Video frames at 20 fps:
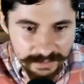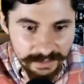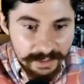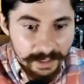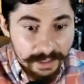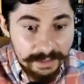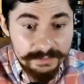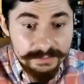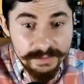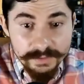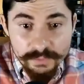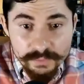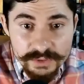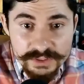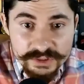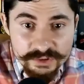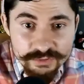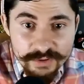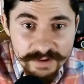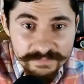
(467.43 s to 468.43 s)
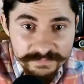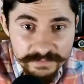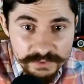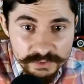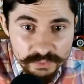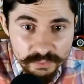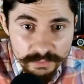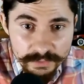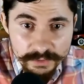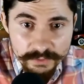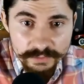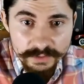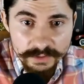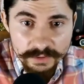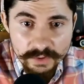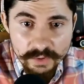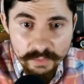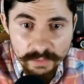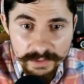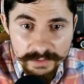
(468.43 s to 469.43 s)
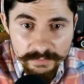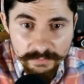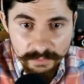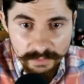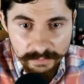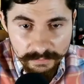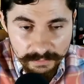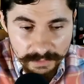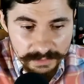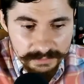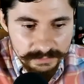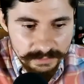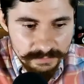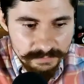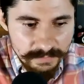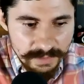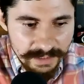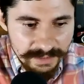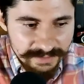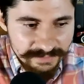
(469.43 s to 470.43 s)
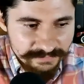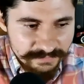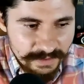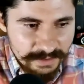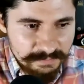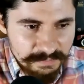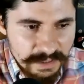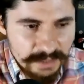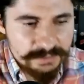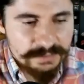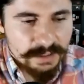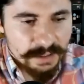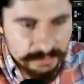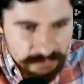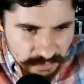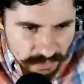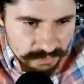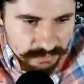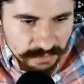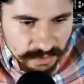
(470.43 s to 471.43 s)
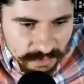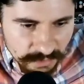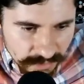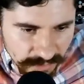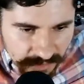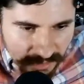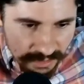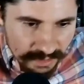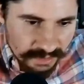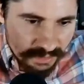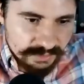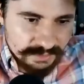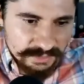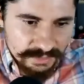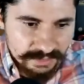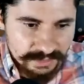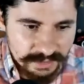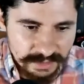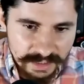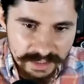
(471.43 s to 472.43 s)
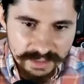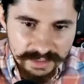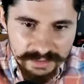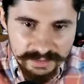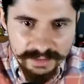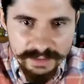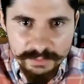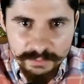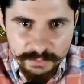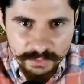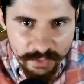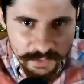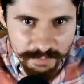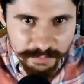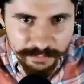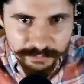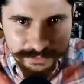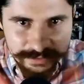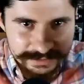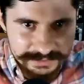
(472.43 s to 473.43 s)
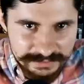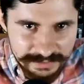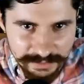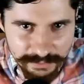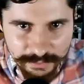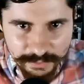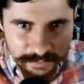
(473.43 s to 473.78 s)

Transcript: and it was traffic, so we couldn't go anywhere, right? And my flatmate's like, no, get out of here, I'll call police.